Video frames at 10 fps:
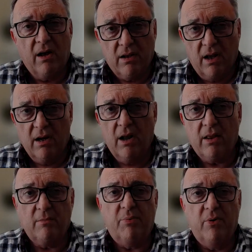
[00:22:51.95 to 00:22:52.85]
I
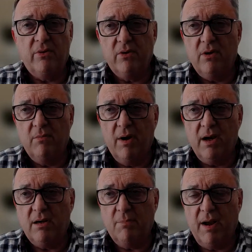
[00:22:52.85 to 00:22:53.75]
like the point that you
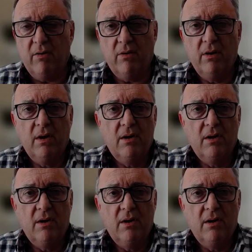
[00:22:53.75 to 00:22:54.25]
made about